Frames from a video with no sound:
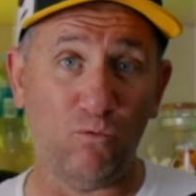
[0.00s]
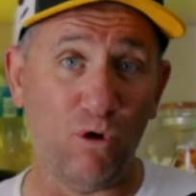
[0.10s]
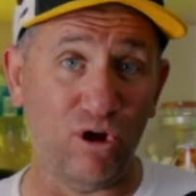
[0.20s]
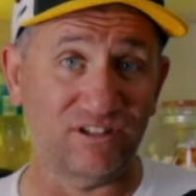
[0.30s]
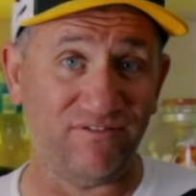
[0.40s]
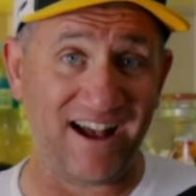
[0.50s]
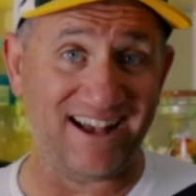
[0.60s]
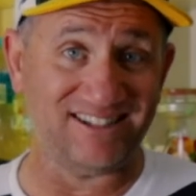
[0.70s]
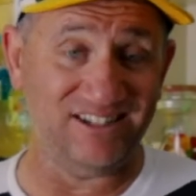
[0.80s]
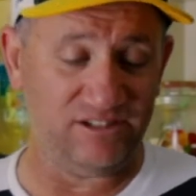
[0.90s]
world's
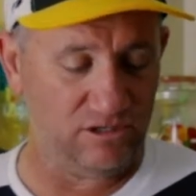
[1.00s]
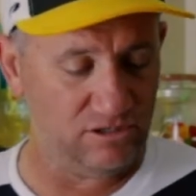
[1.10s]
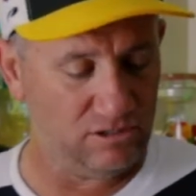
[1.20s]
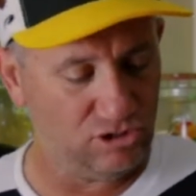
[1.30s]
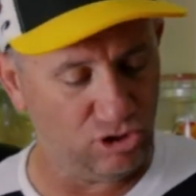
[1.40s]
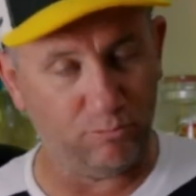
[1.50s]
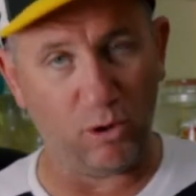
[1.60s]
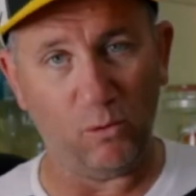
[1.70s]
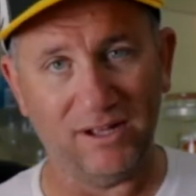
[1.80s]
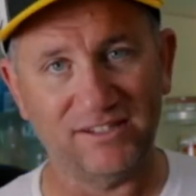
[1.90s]
fastest,
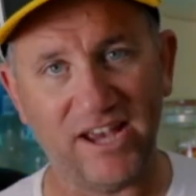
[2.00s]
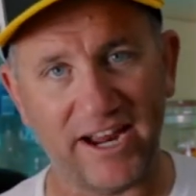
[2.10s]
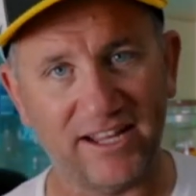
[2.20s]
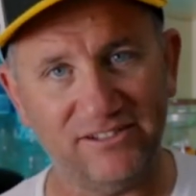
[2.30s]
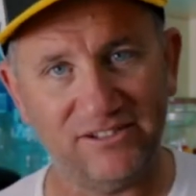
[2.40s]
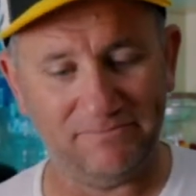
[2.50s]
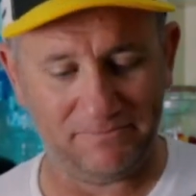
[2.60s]
2.1 seconds.